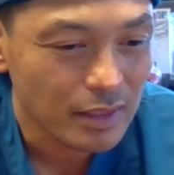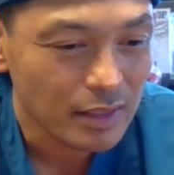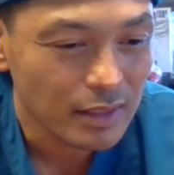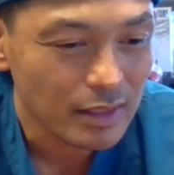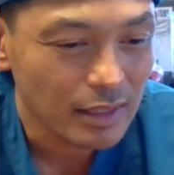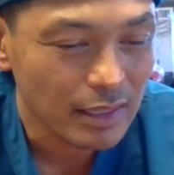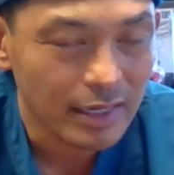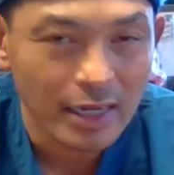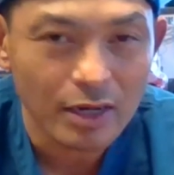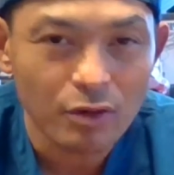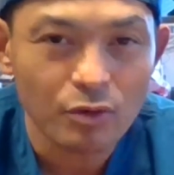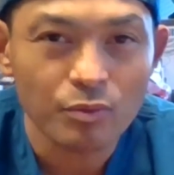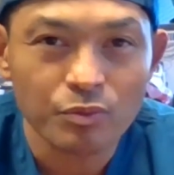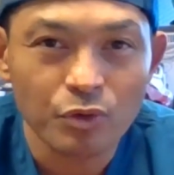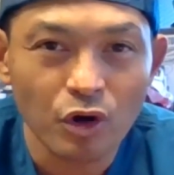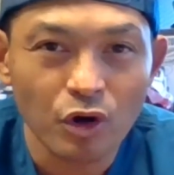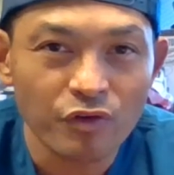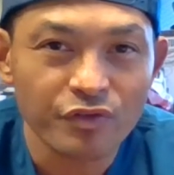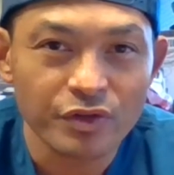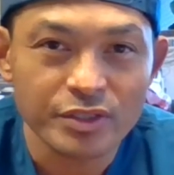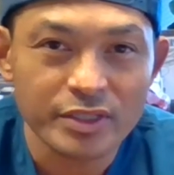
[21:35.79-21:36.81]
and I don't
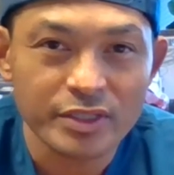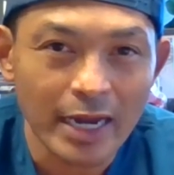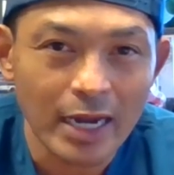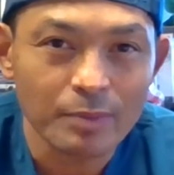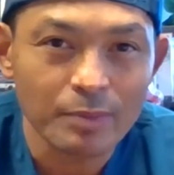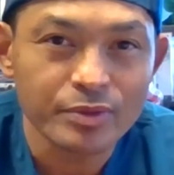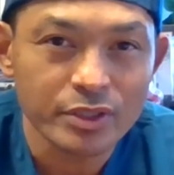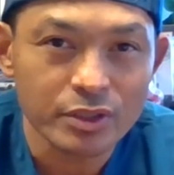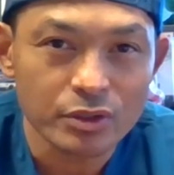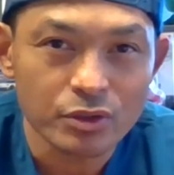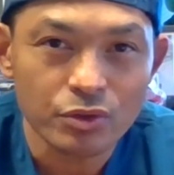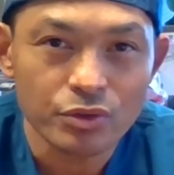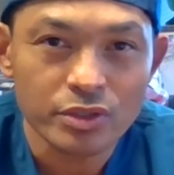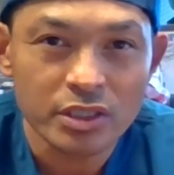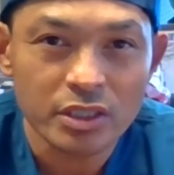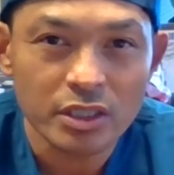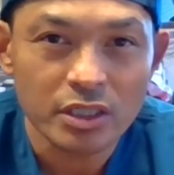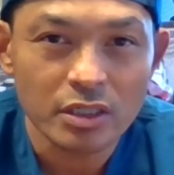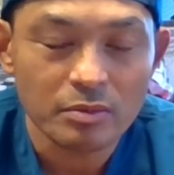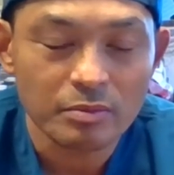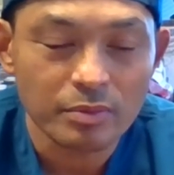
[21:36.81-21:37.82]
know if there's absolutes
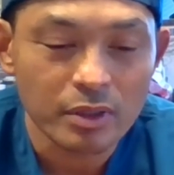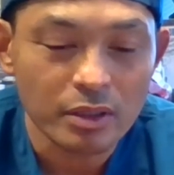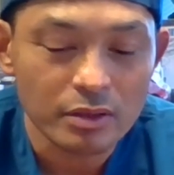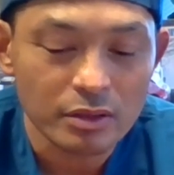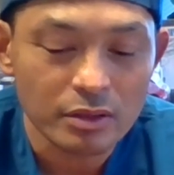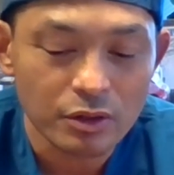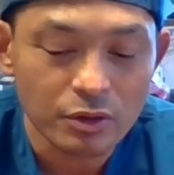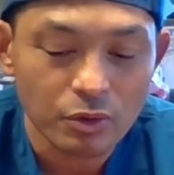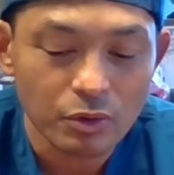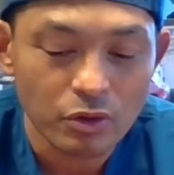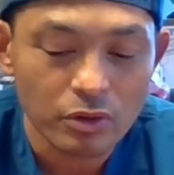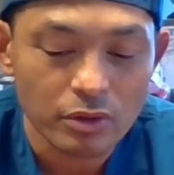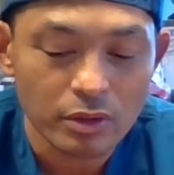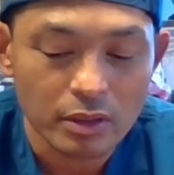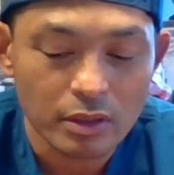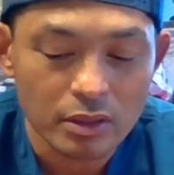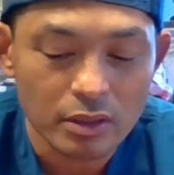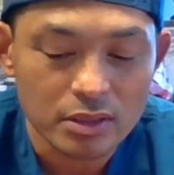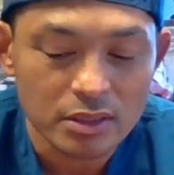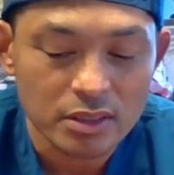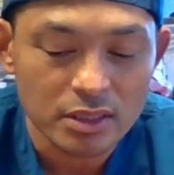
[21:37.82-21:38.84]
here, but the quote
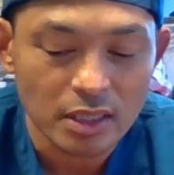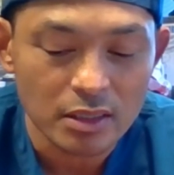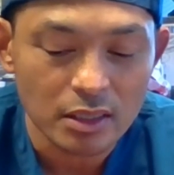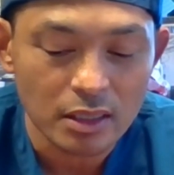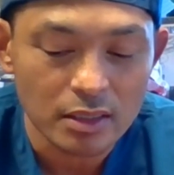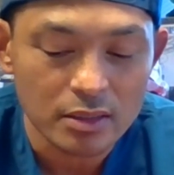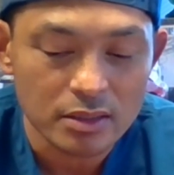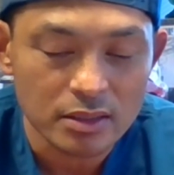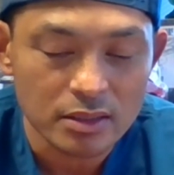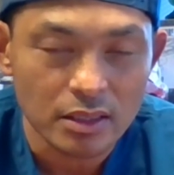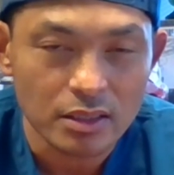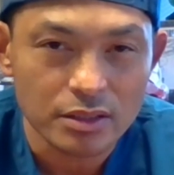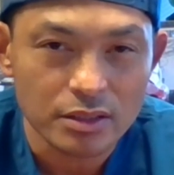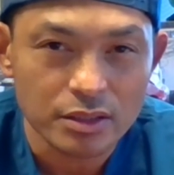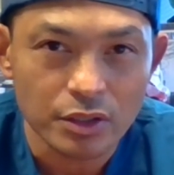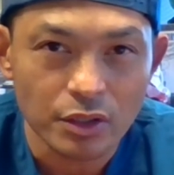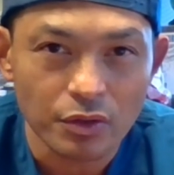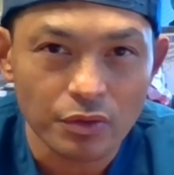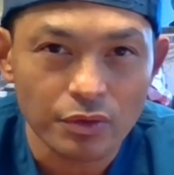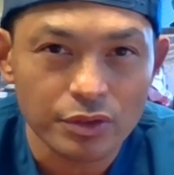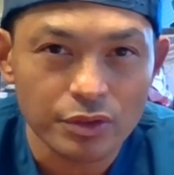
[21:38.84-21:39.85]
is uh, it yeah. says, you
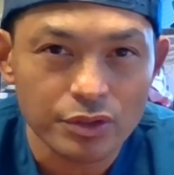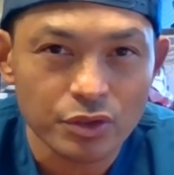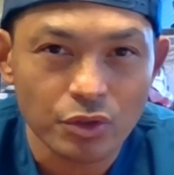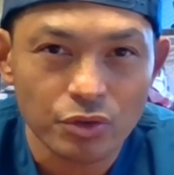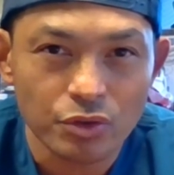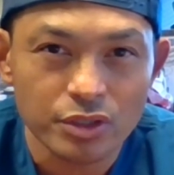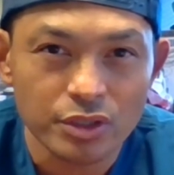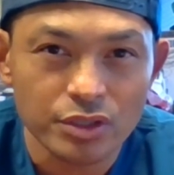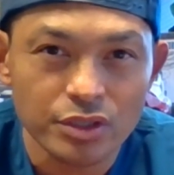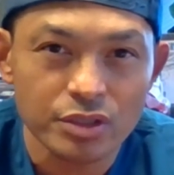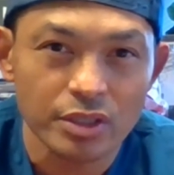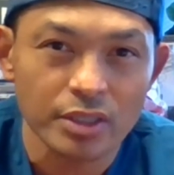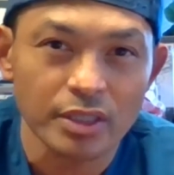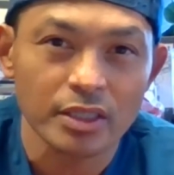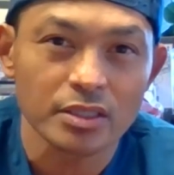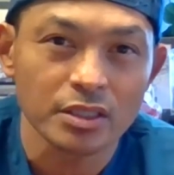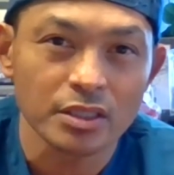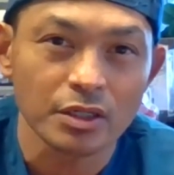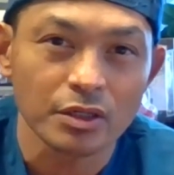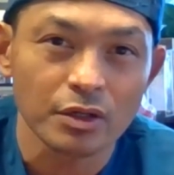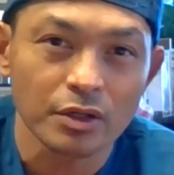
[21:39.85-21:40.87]
know, there's no such thing
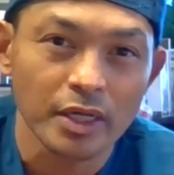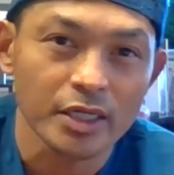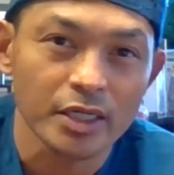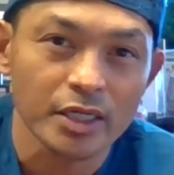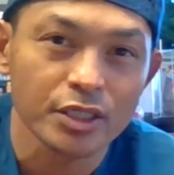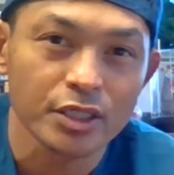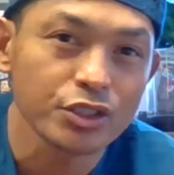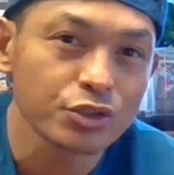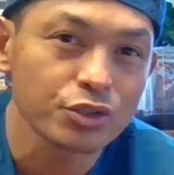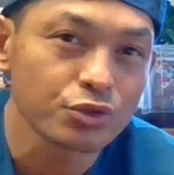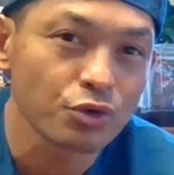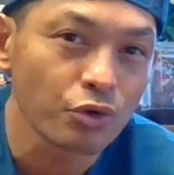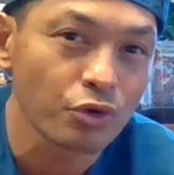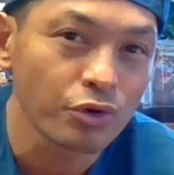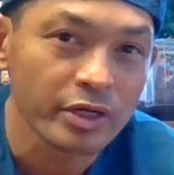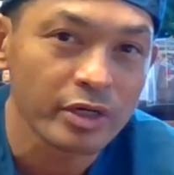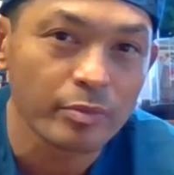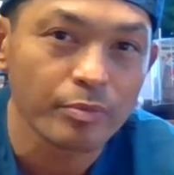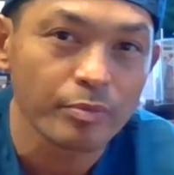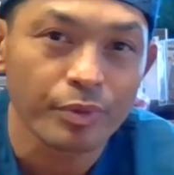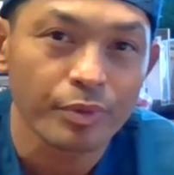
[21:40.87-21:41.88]
as an
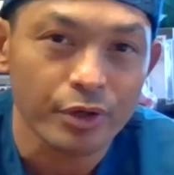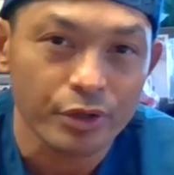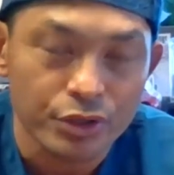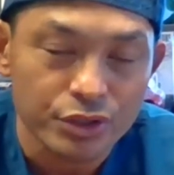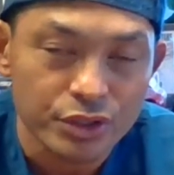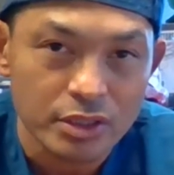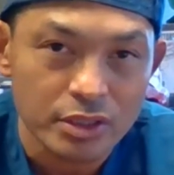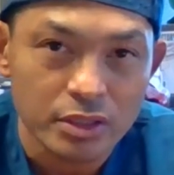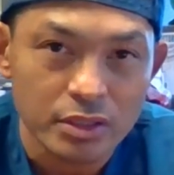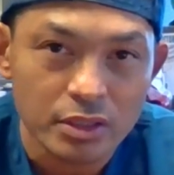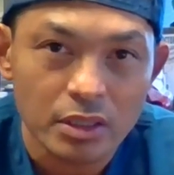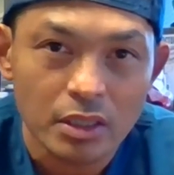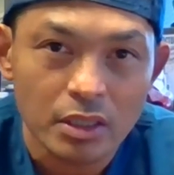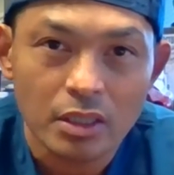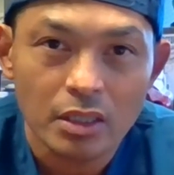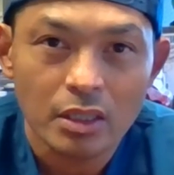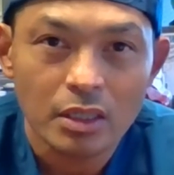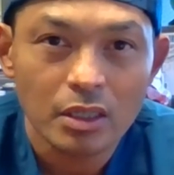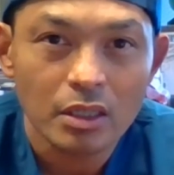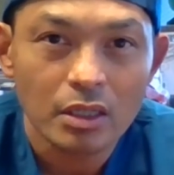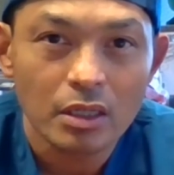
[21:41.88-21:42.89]
extraordinary person.
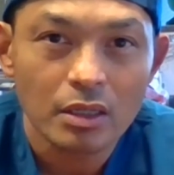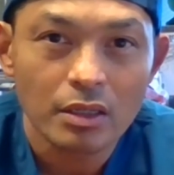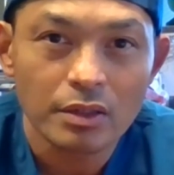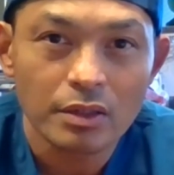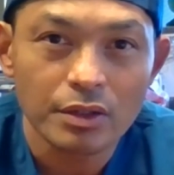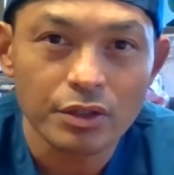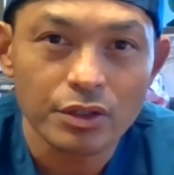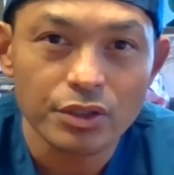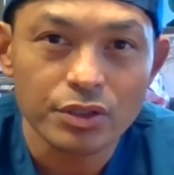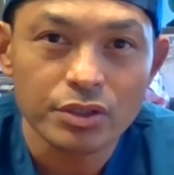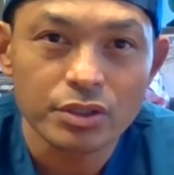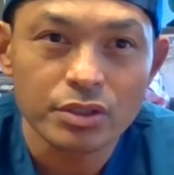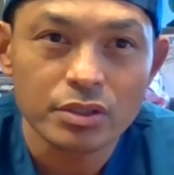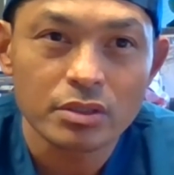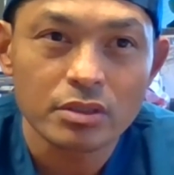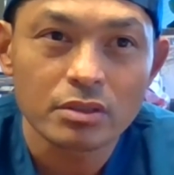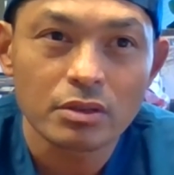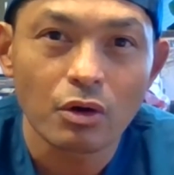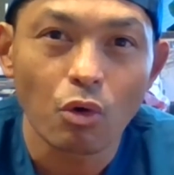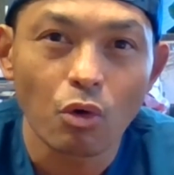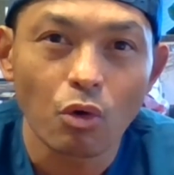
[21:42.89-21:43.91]
There's
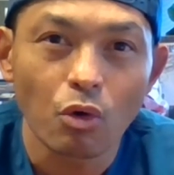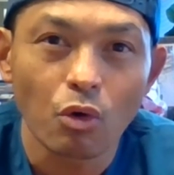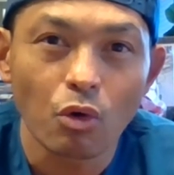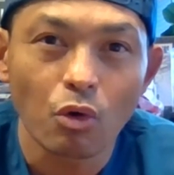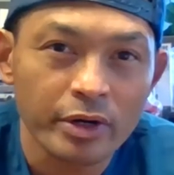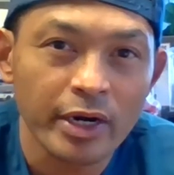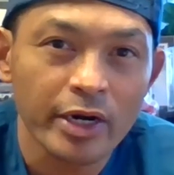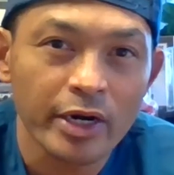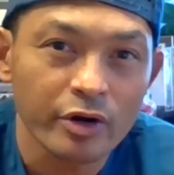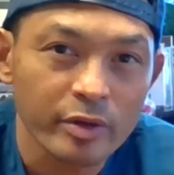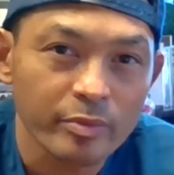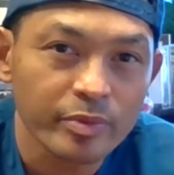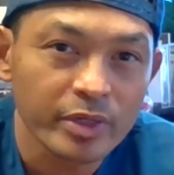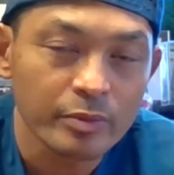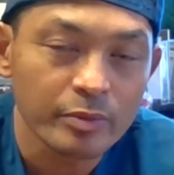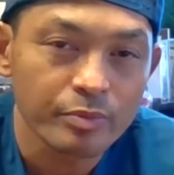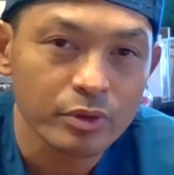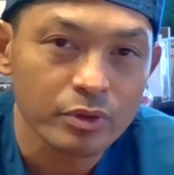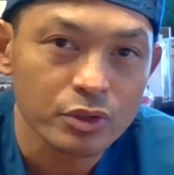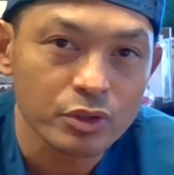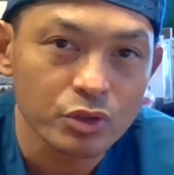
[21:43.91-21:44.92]
ordinary
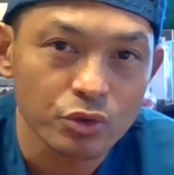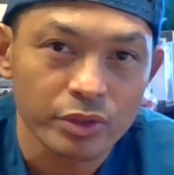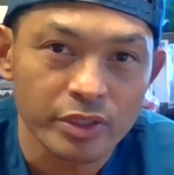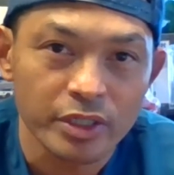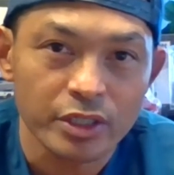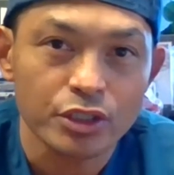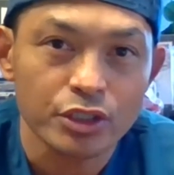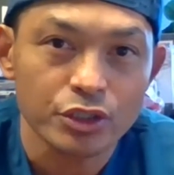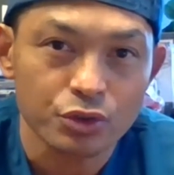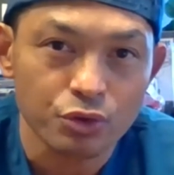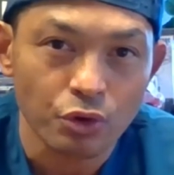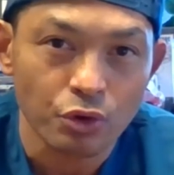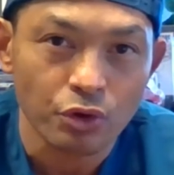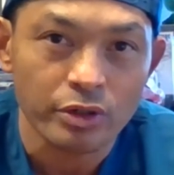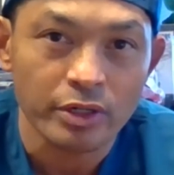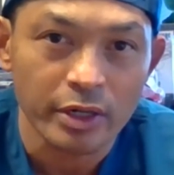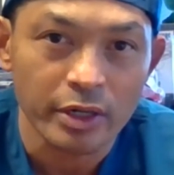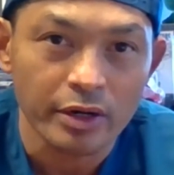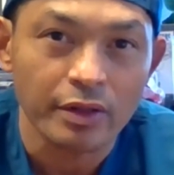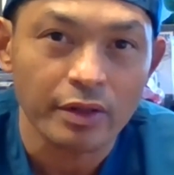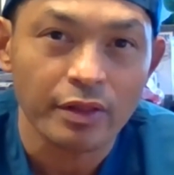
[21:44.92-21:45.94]
people doing
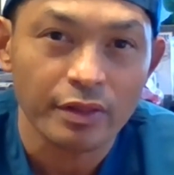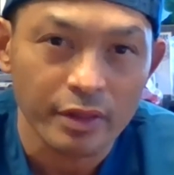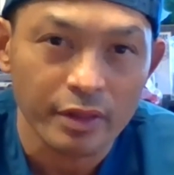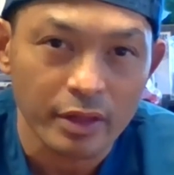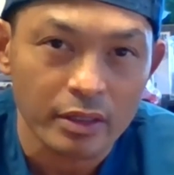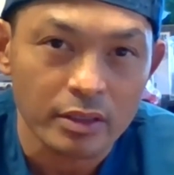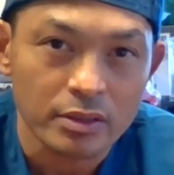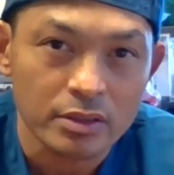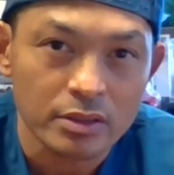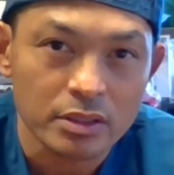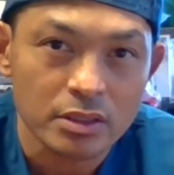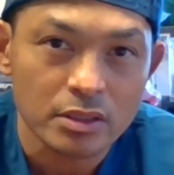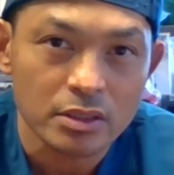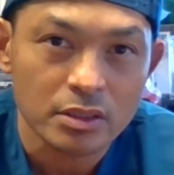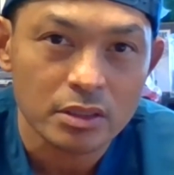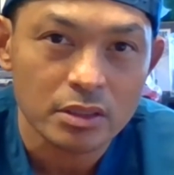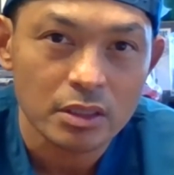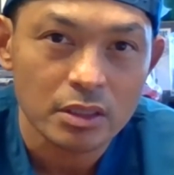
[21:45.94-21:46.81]
extraordinary things.